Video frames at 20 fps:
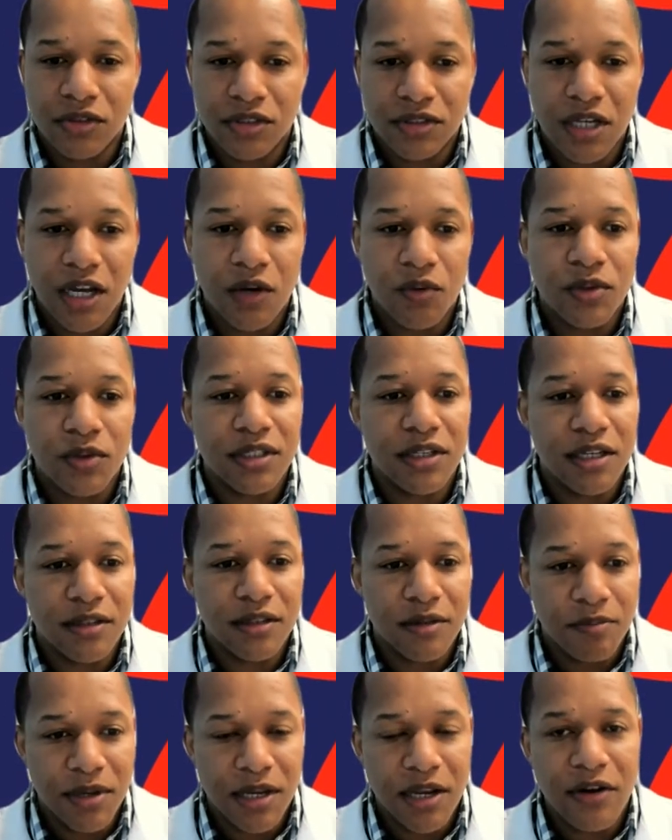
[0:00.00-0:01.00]
Talk with the
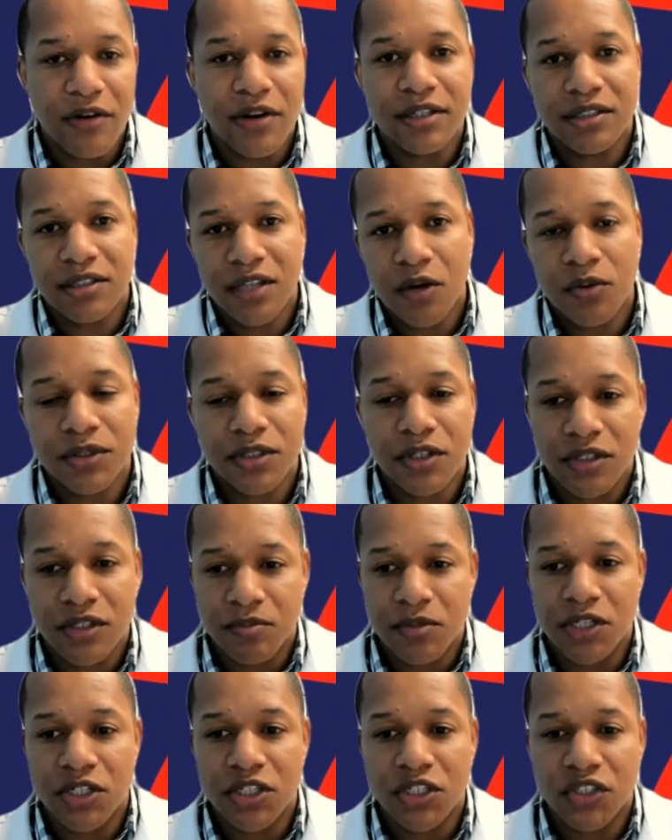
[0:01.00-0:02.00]
parents, talk with those
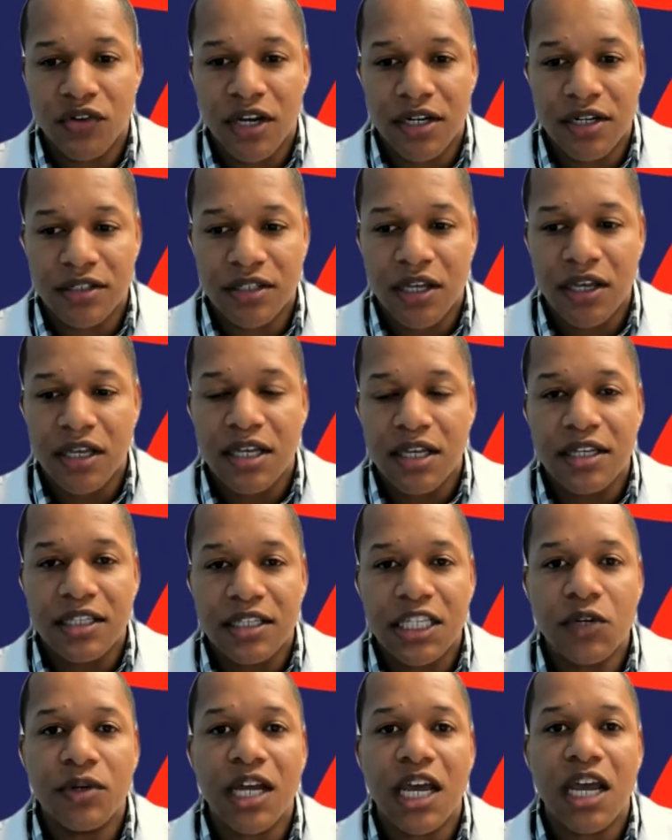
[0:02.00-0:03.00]
administrators,
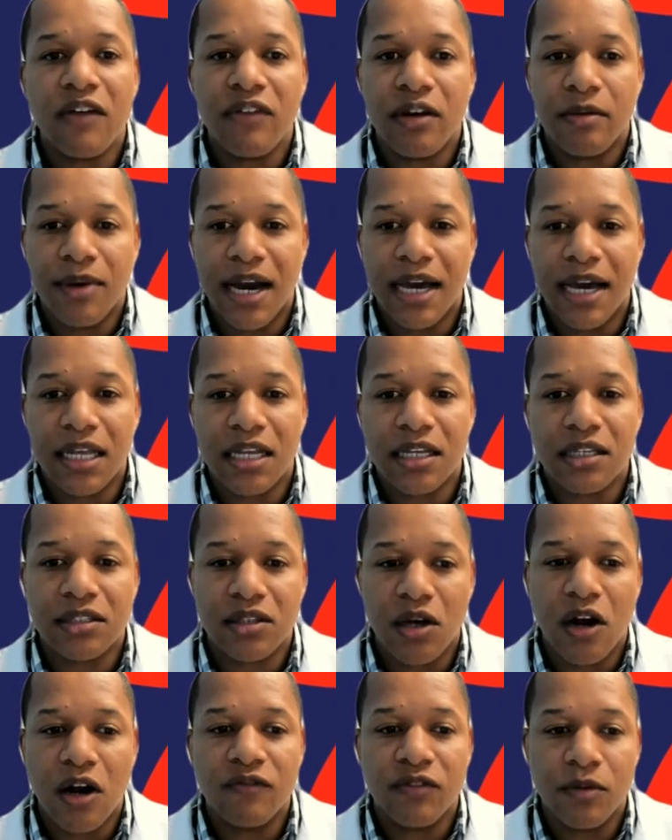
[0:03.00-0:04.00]
see what everybody is
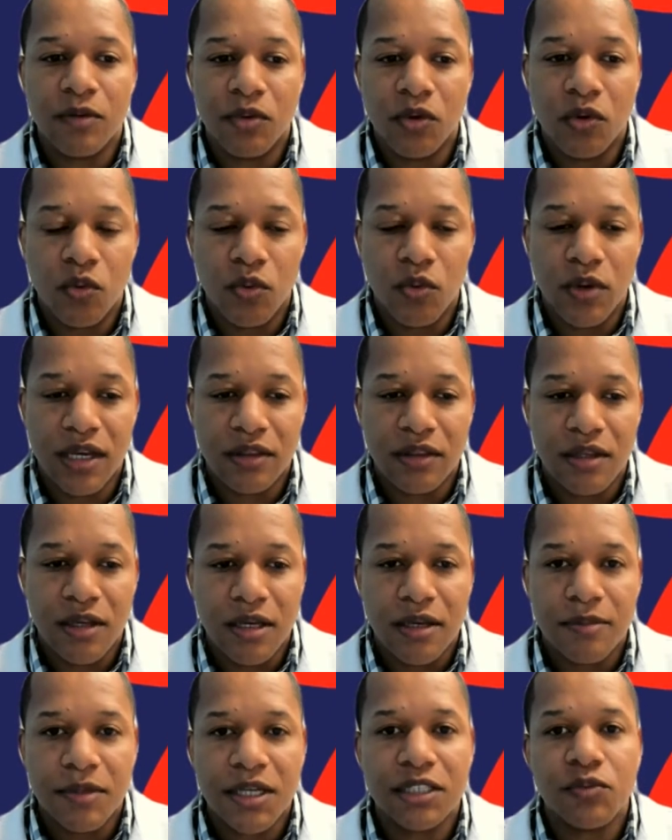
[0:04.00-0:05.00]
comfortable with
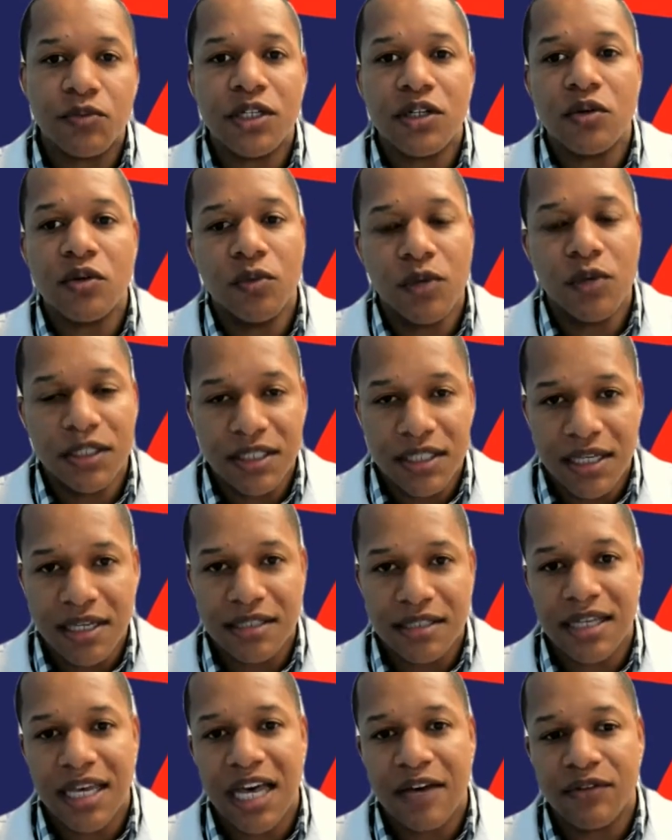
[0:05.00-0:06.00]
because we want the
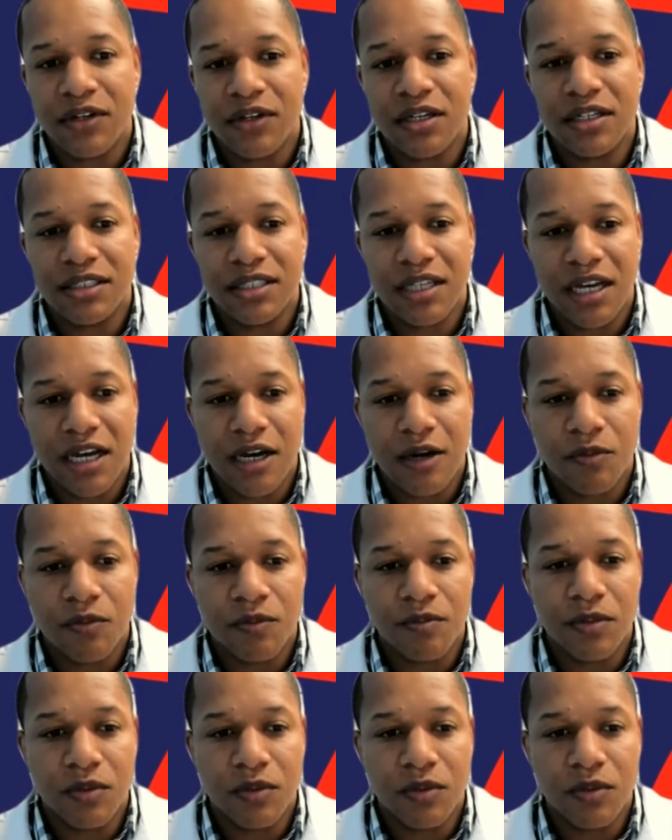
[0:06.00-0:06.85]
kids to have a good time.